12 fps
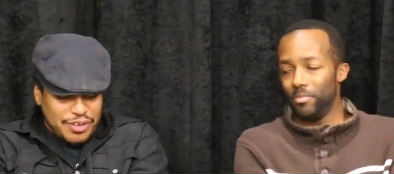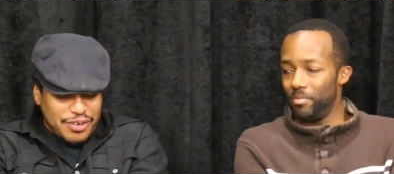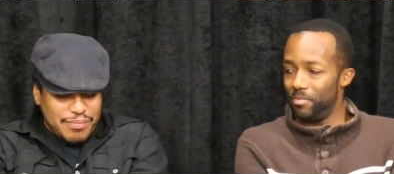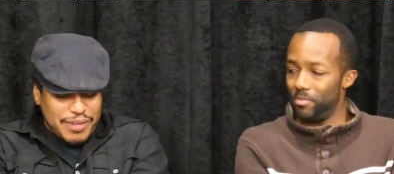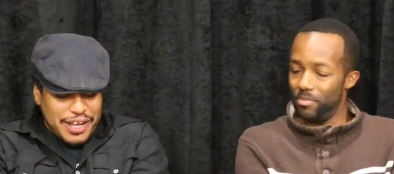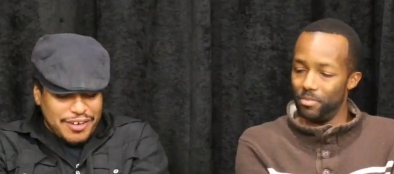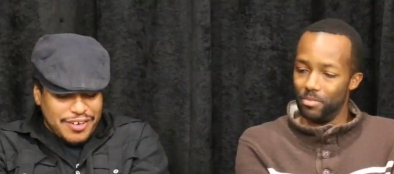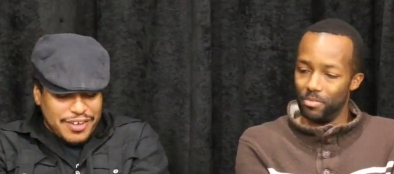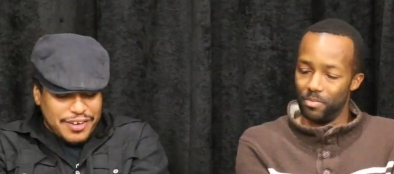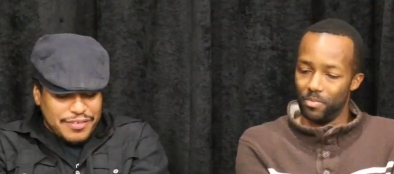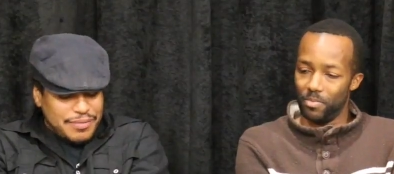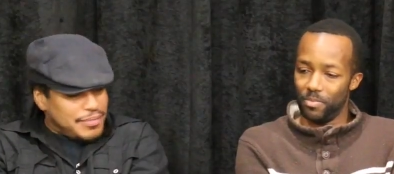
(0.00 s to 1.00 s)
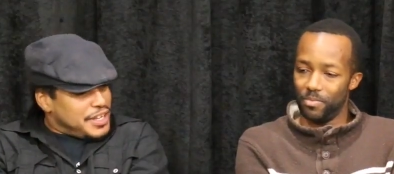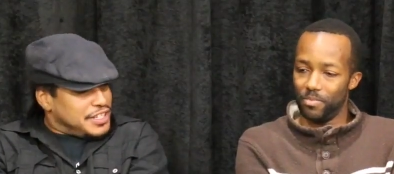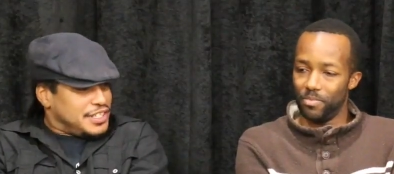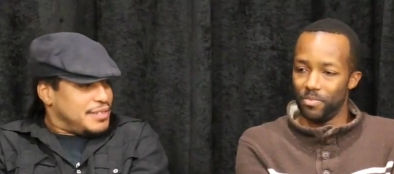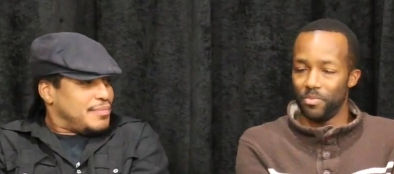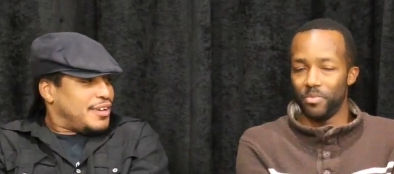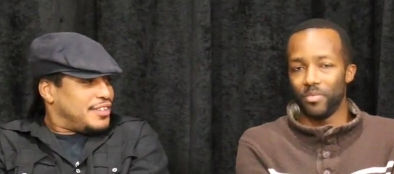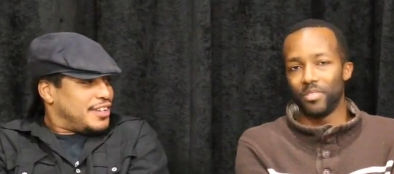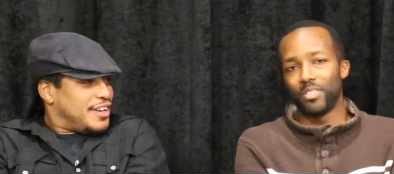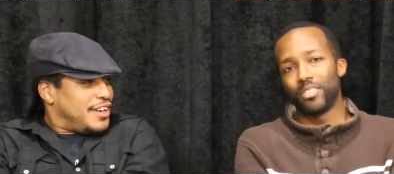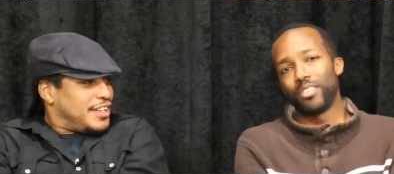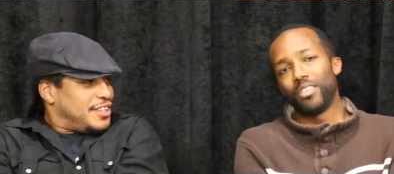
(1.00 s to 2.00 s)
Speaker 1: a little background information about the
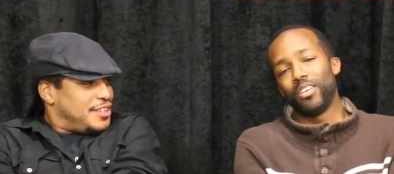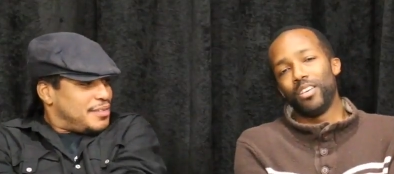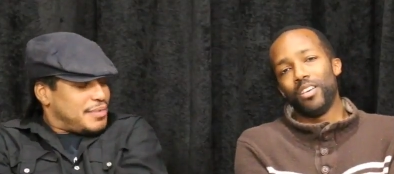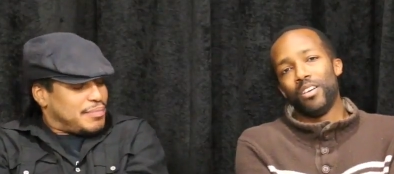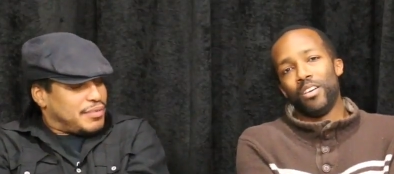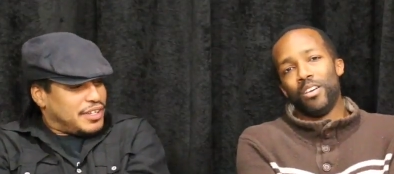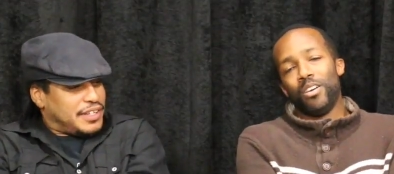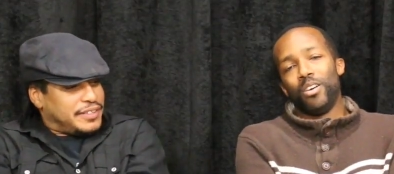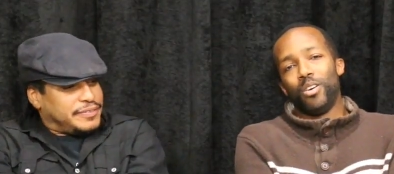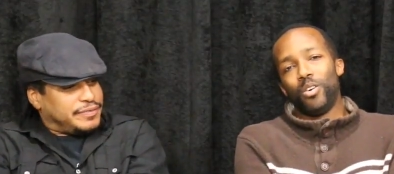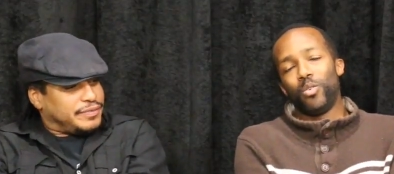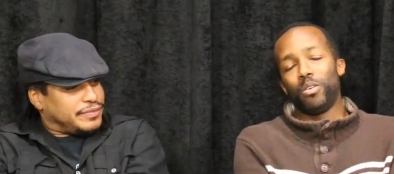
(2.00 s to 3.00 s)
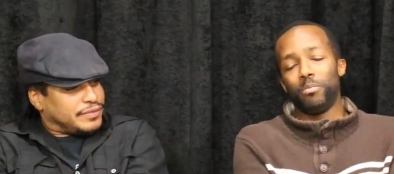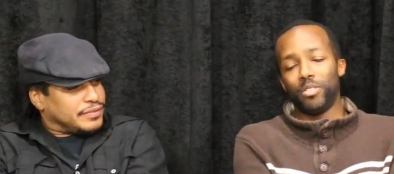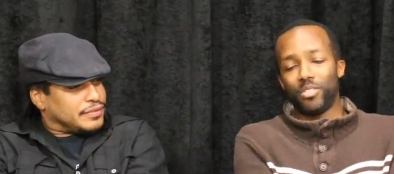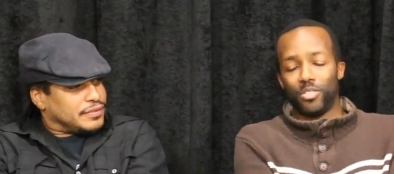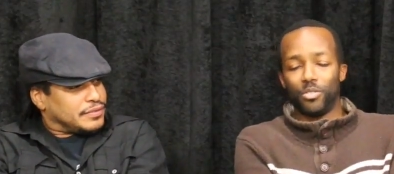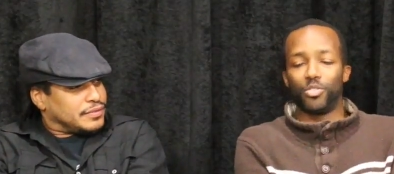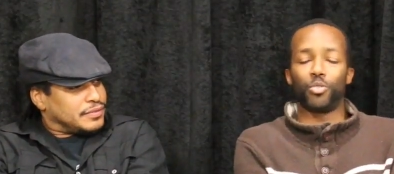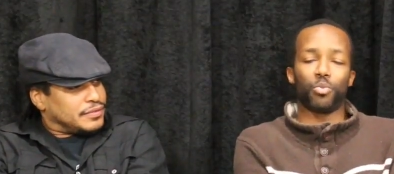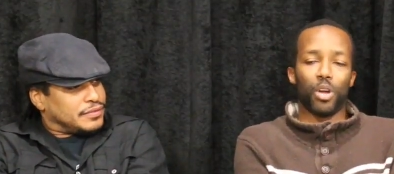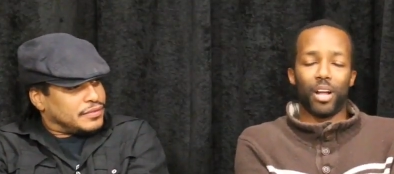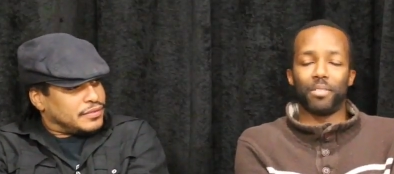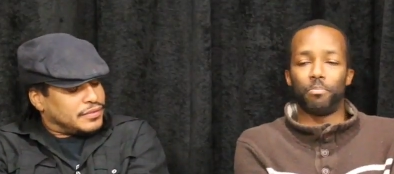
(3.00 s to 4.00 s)
character you'll be playing.
Speaker 2: Well, Minister
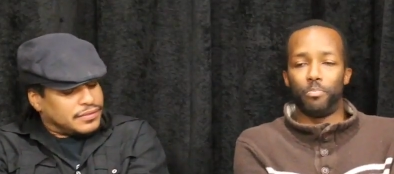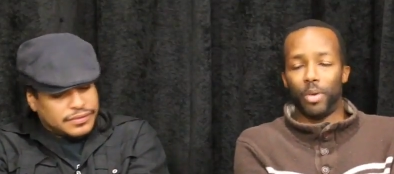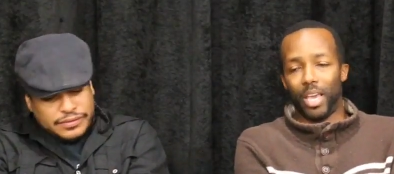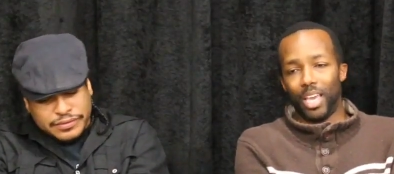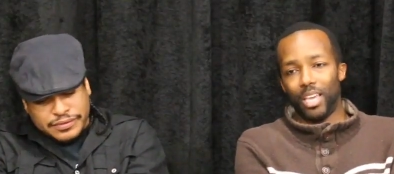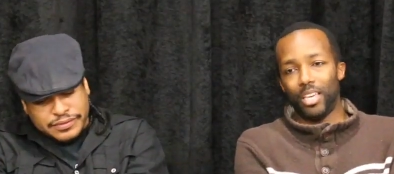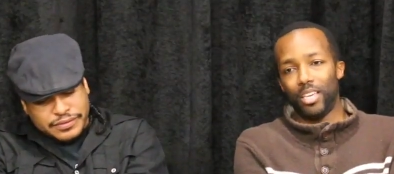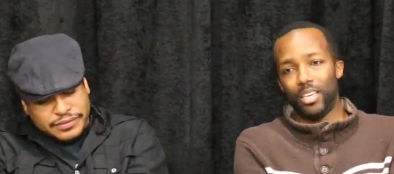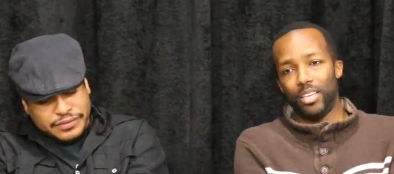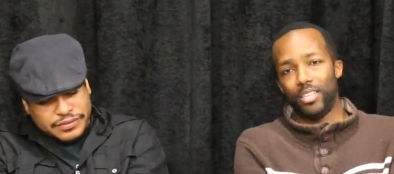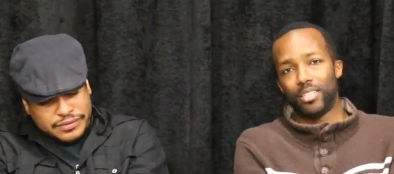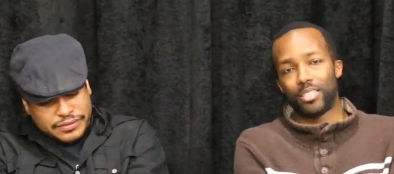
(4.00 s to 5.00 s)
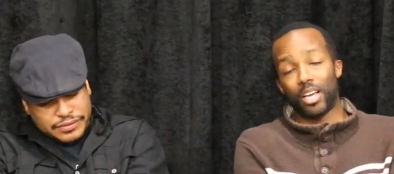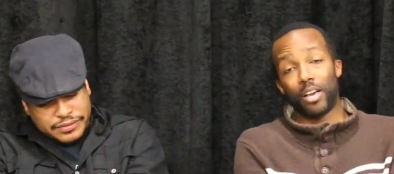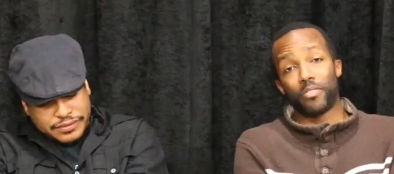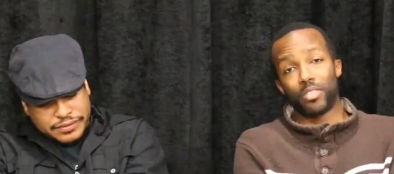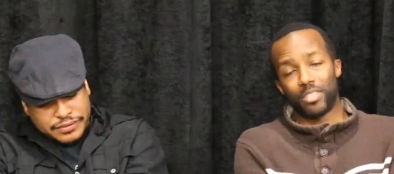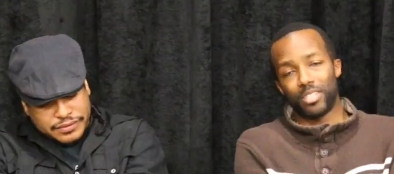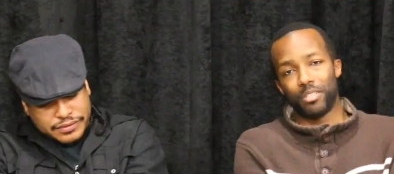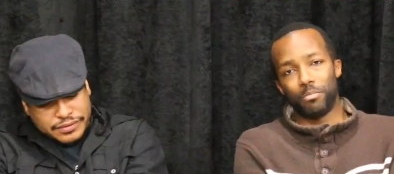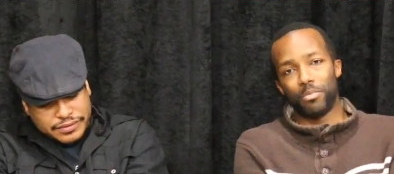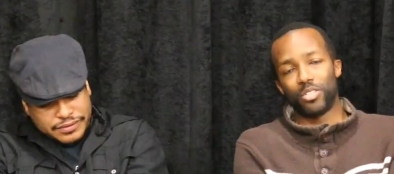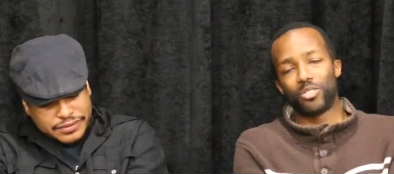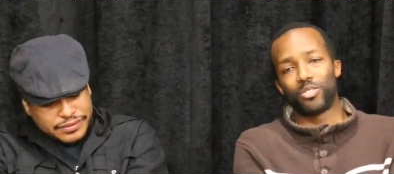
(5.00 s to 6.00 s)
Tarad Bay, he's obviously a
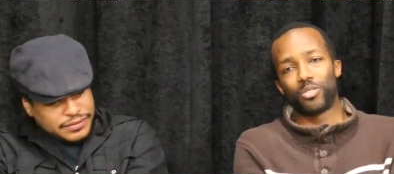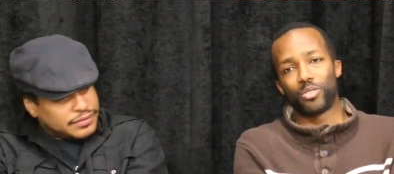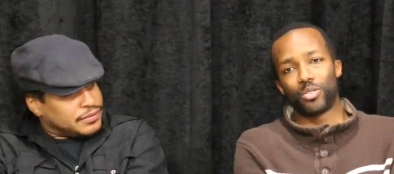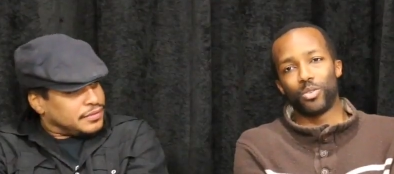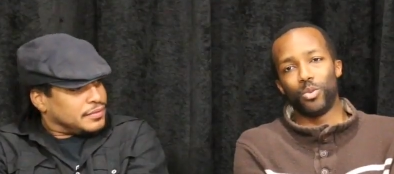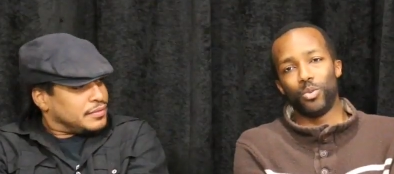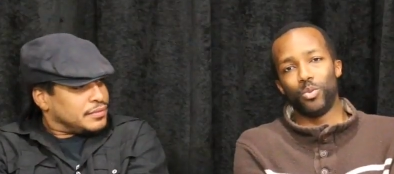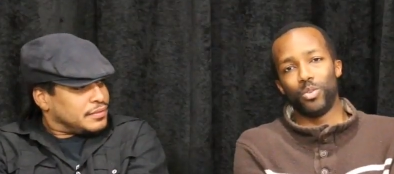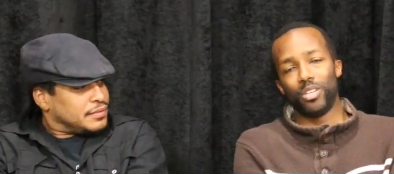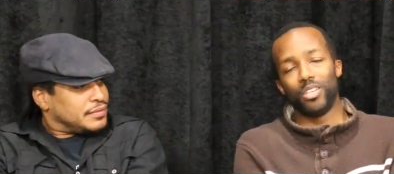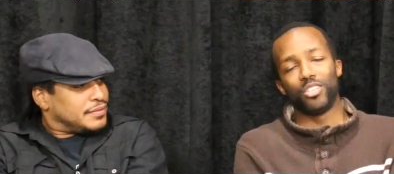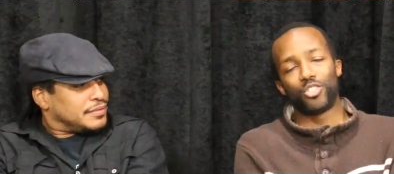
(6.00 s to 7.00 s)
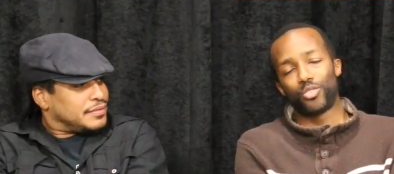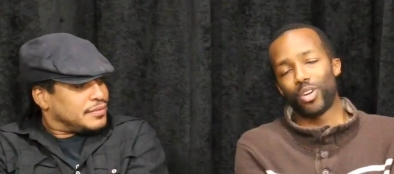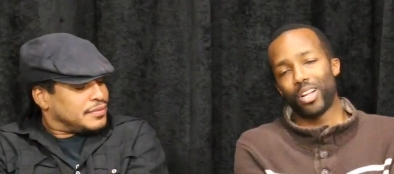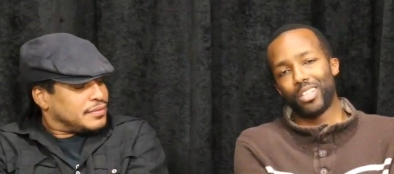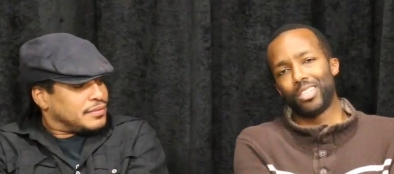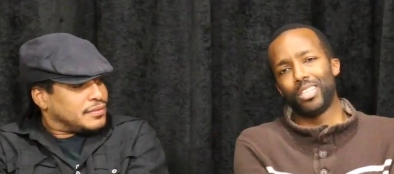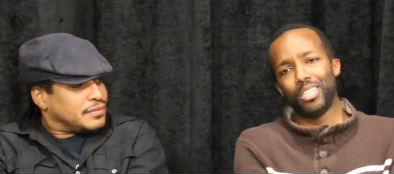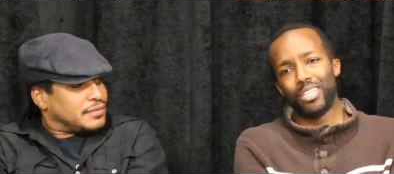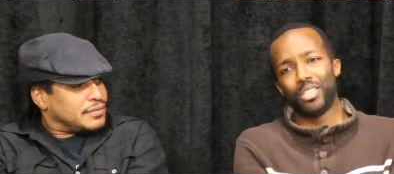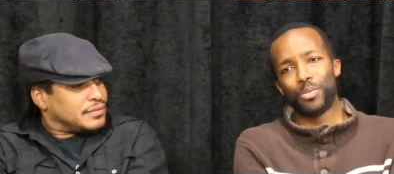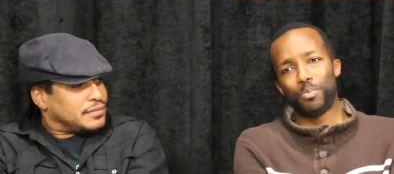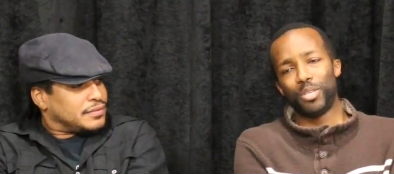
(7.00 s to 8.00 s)
minister who is trying to get
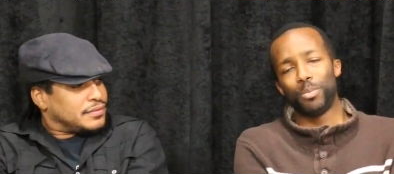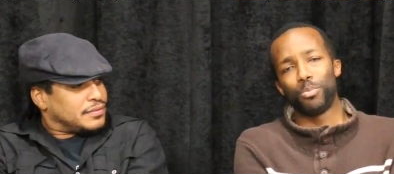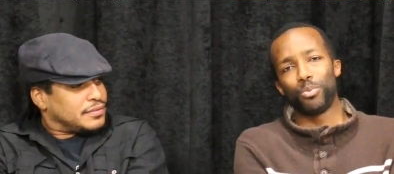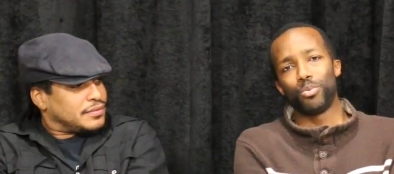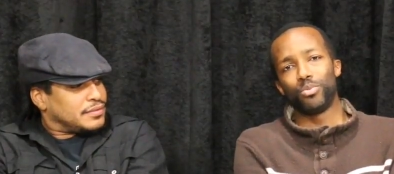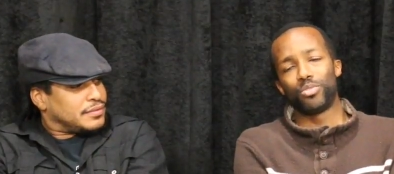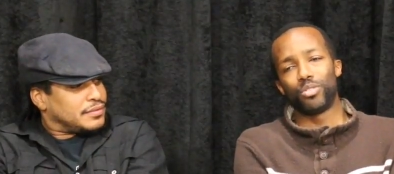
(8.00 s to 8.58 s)
his people